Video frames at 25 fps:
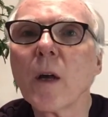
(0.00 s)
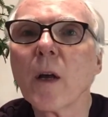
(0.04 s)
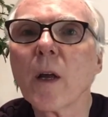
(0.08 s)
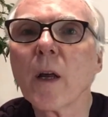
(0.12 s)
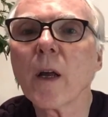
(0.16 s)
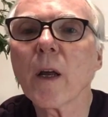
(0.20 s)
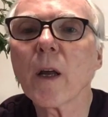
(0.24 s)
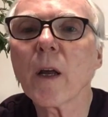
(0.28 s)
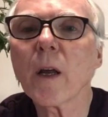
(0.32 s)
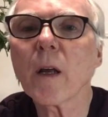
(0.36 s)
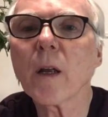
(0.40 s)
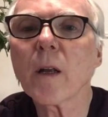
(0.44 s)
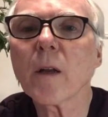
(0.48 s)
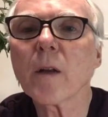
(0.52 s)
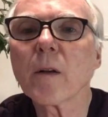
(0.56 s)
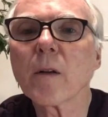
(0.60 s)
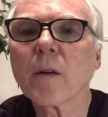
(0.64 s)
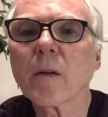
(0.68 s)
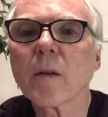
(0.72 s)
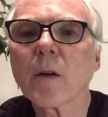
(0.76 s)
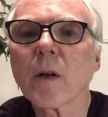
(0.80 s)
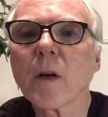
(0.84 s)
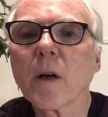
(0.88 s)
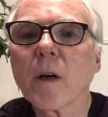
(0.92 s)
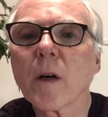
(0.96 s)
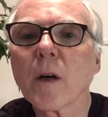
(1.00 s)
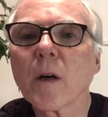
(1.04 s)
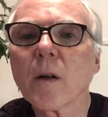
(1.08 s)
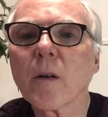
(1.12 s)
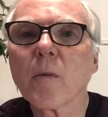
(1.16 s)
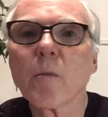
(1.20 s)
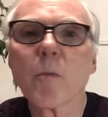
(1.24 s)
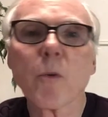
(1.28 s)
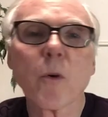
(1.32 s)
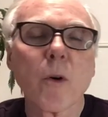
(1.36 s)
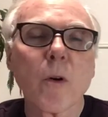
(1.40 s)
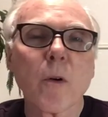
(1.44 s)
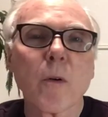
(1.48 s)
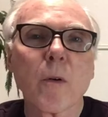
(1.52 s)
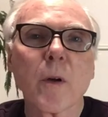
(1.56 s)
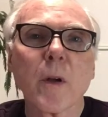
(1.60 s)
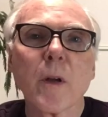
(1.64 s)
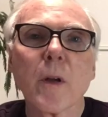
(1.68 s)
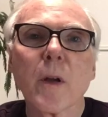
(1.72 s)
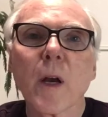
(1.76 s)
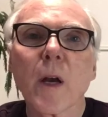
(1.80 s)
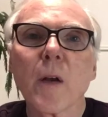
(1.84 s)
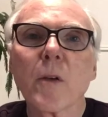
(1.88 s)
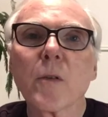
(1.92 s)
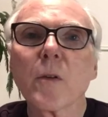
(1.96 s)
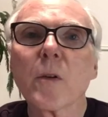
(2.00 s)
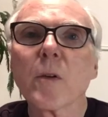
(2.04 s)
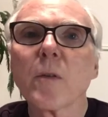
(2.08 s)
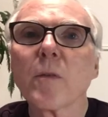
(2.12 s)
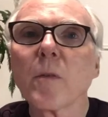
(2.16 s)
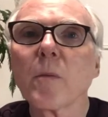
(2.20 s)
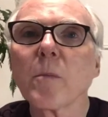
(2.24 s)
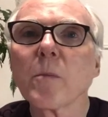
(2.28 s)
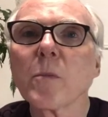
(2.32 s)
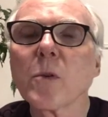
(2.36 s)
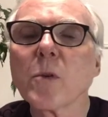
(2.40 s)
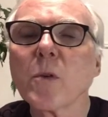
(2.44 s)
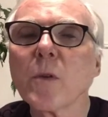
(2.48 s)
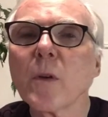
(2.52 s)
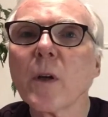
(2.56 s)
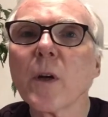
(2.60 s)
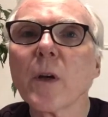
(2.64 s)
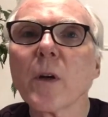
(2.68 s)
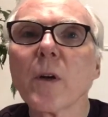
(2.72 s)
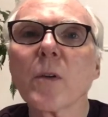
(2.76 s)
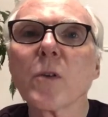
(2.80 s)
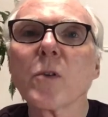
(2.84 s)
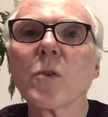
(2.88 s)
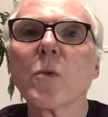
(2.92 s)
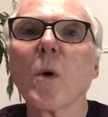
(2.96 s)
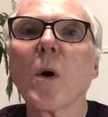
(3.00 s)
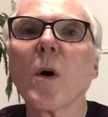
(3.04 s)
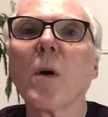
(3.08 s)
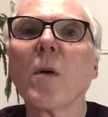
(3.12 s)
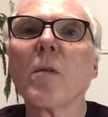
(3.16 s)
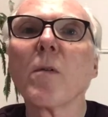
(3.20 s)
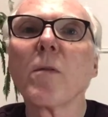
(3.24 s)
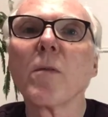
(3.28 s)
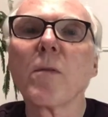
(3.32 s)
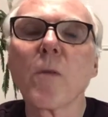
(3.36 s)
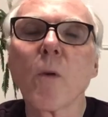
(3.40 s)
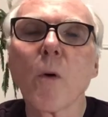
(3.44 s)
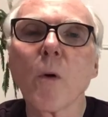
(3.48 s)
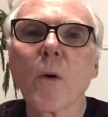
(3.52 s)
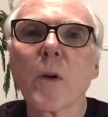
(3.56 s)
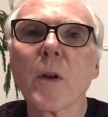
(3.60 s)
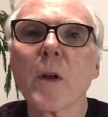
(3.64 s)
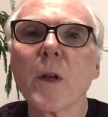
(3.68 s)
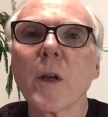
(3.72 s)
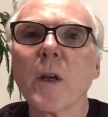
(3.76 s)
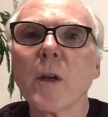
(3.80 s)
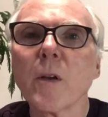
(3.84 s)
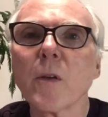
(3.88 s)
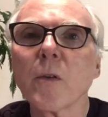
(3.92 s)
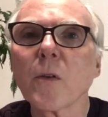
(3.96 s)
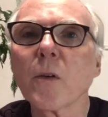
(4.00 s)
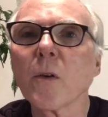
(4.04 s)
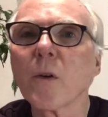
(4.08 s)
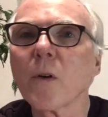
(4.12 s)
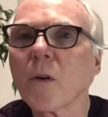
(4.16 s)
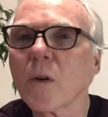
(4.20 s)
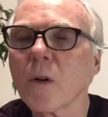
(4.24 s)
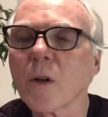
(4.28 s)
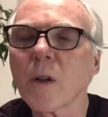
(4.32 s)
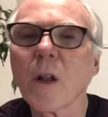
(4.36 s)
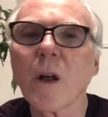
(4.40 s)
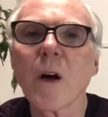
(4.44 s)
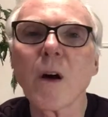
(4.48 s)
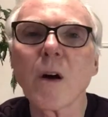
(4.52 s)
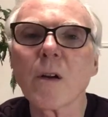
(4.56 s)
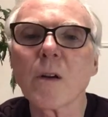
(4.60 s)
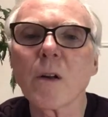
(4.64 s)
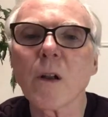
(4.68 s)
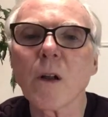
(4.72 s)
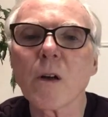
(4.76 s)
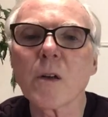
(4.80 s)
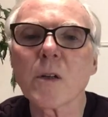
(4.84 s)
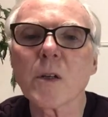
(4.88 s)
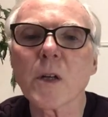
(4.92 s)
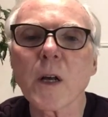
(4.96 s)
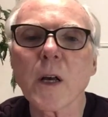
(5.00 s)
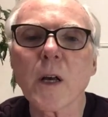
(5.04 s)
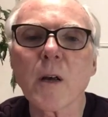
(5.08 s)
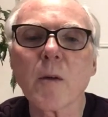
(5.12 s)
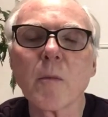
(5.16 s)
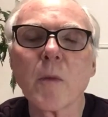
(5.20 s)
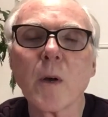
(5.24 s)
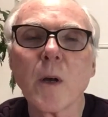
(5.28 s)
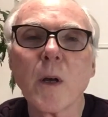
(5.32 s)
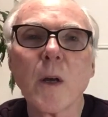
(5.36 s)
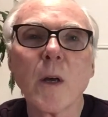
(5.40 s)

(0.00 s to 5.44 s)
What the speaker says: and the brewery actually from the year 1240, so a long time.